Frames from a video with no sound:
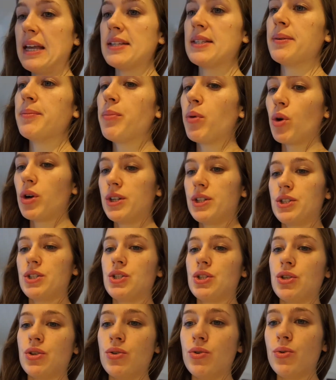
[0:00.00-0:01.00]
is important
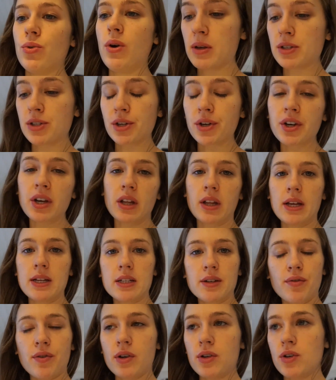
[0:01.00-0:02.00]
to circulate
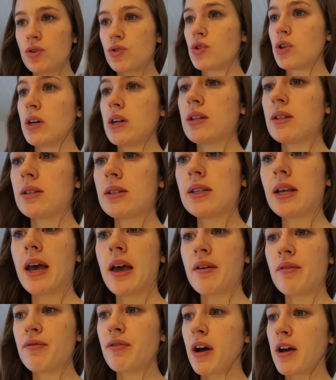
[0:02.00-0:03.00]
different nutrients
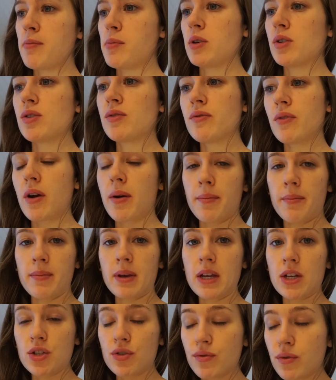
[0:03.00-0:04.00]
and fibers from
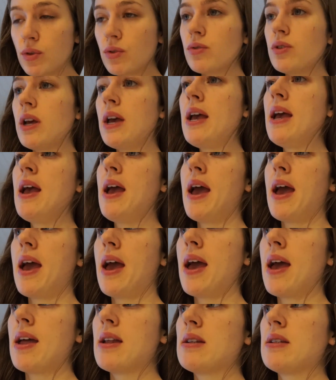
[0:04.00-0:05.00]
each food,
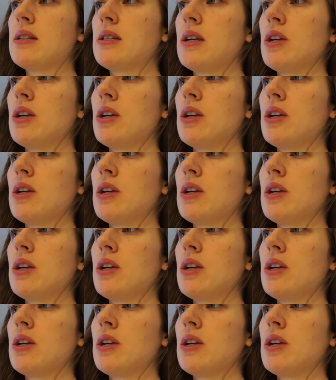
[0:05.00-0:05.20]
and